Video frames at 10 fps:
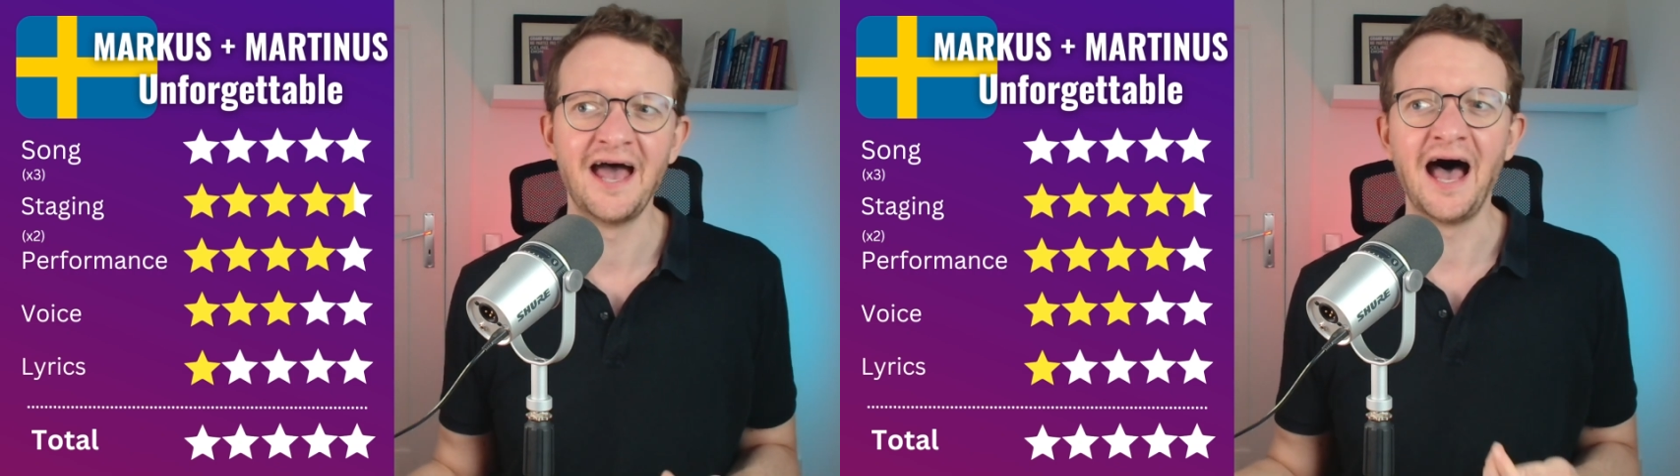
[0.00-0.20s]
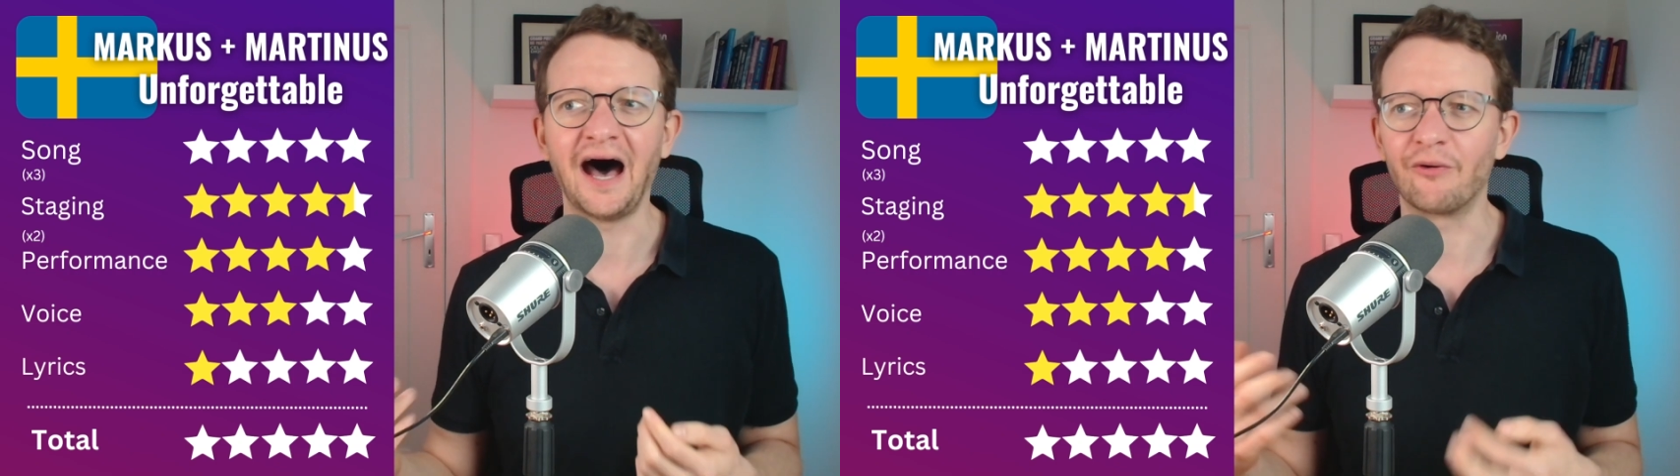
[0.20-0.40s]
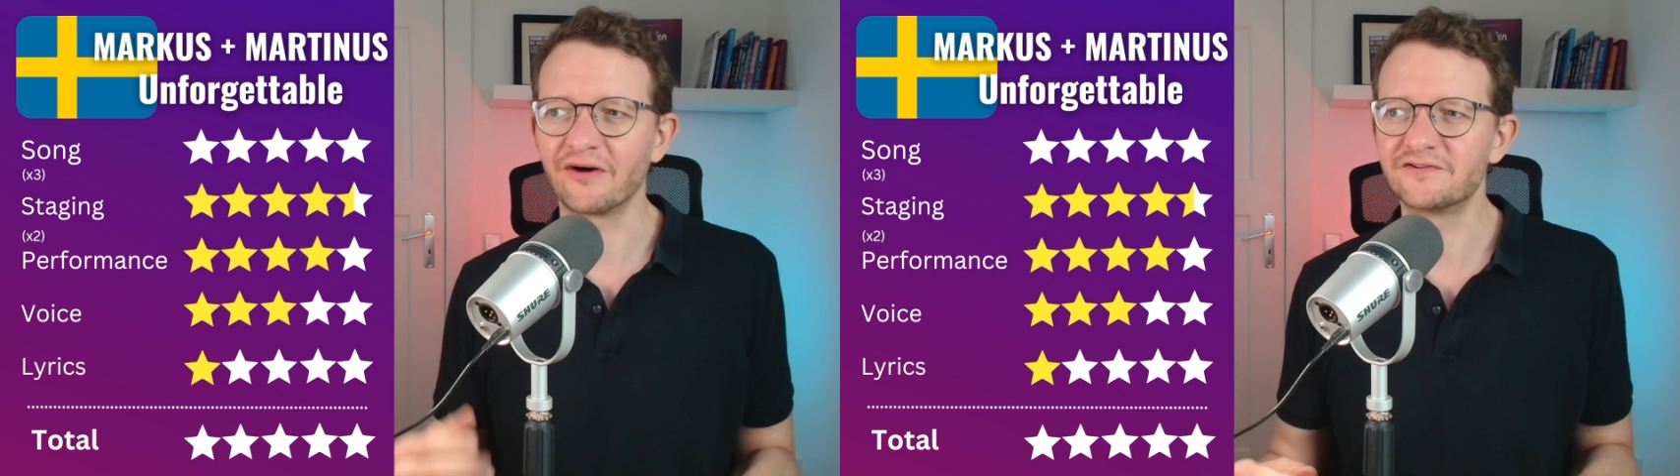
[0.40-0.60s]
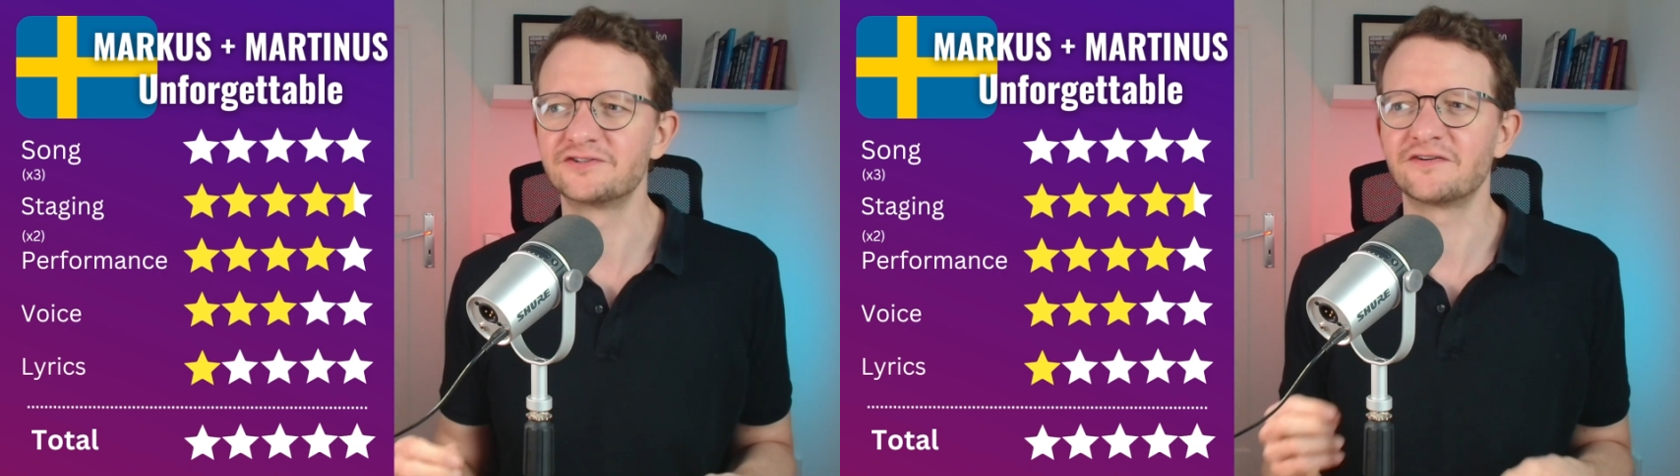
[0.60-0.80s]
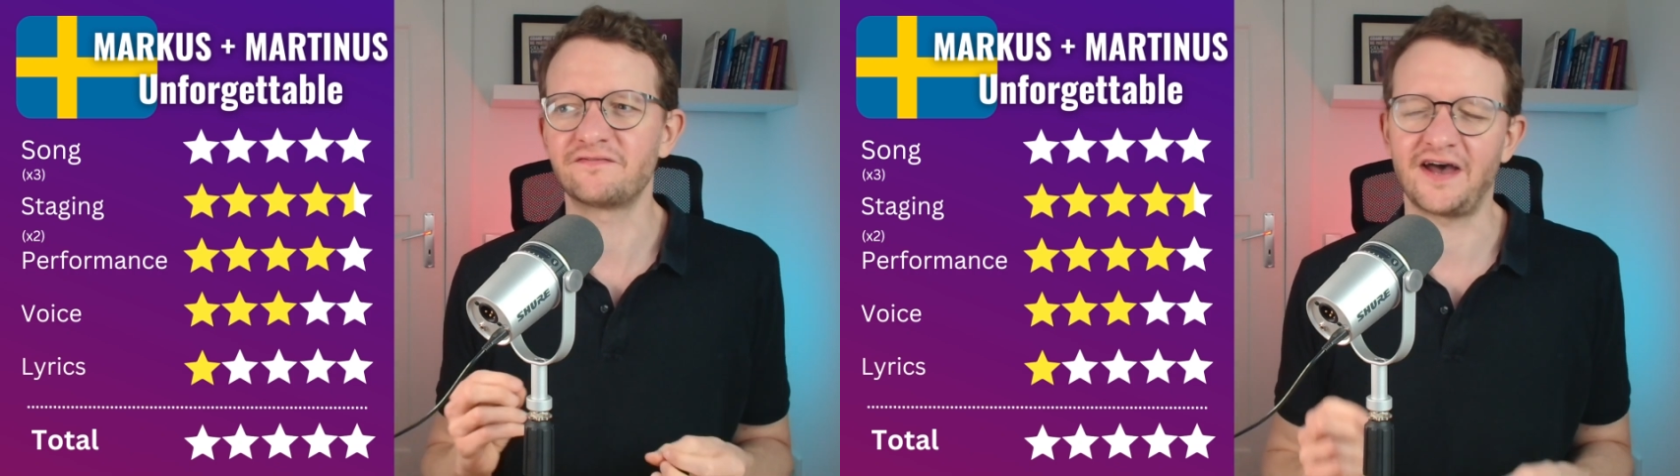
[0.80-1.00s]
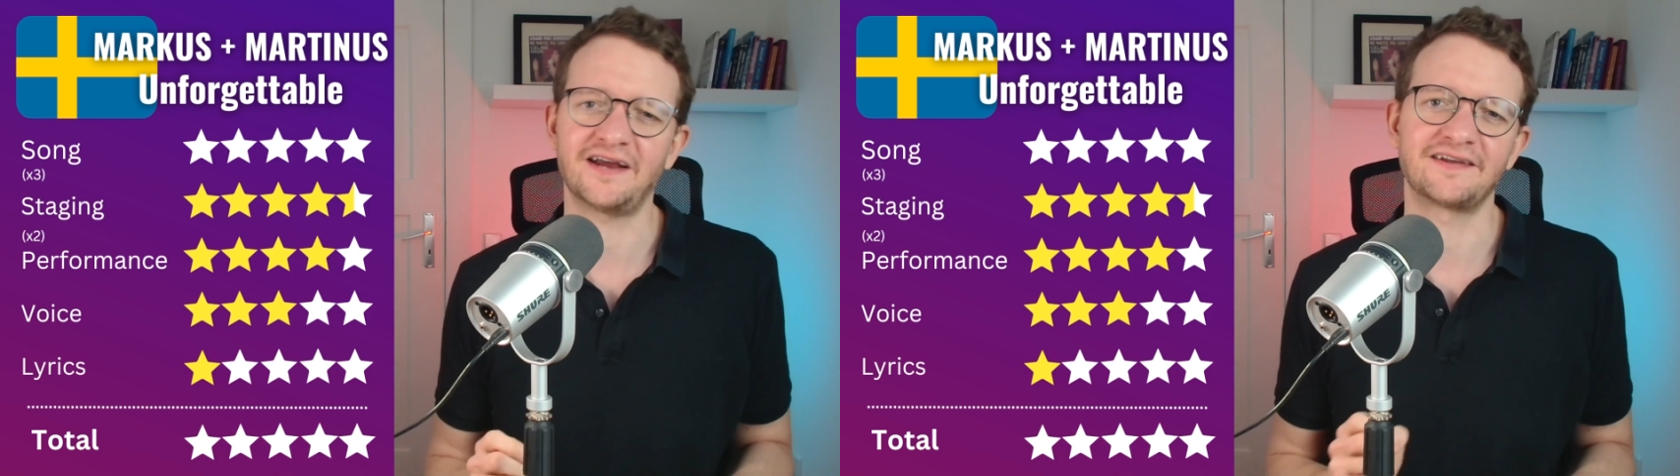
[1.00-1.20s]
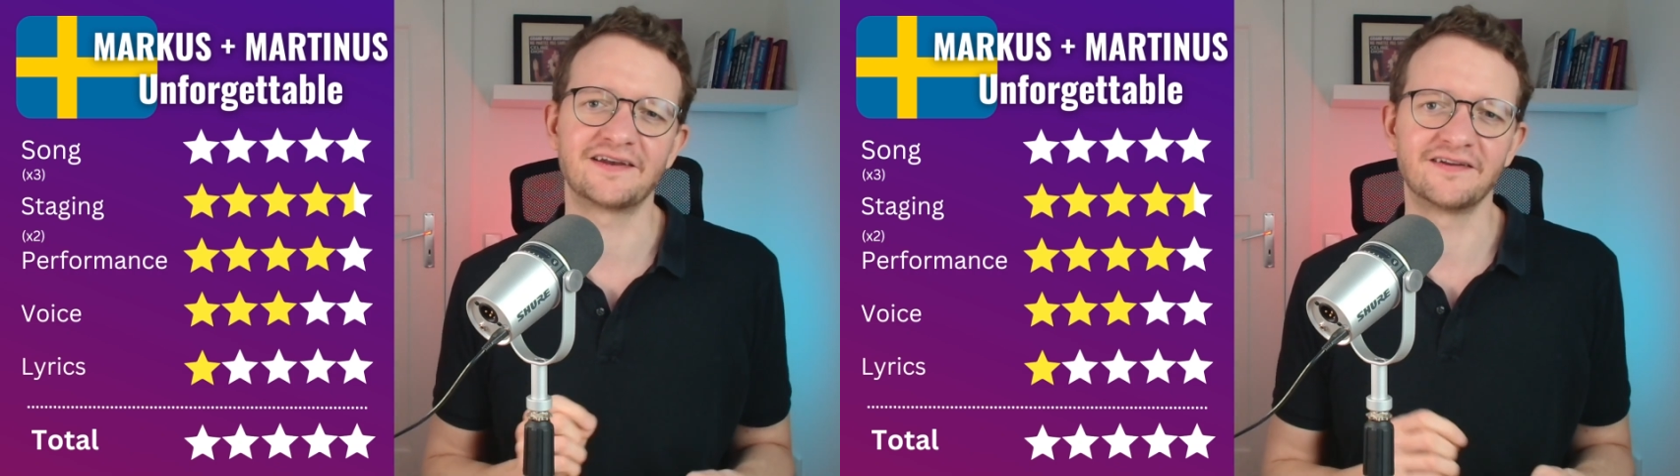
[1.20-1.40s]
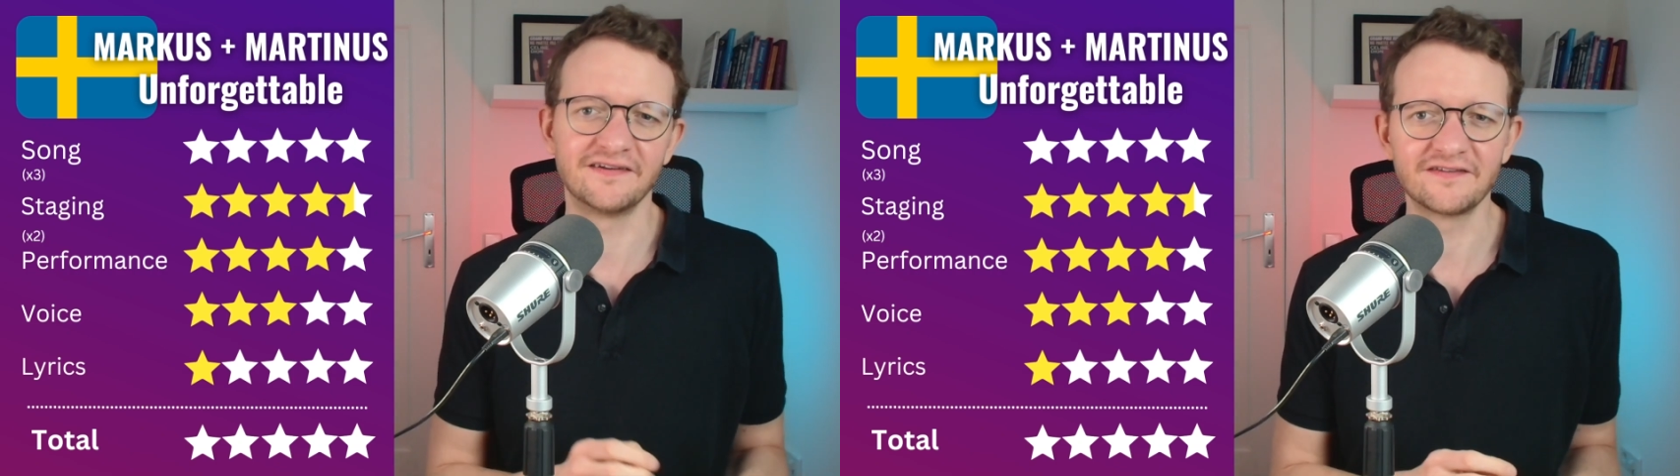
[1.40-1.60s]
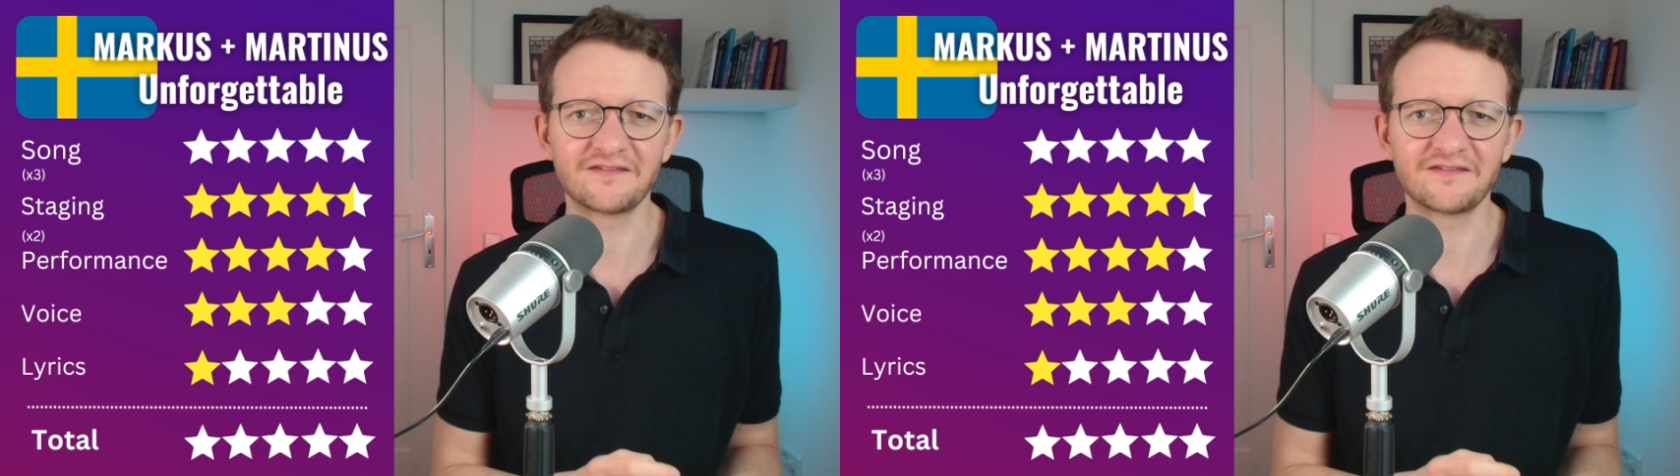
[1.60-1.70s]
However, the fact that it is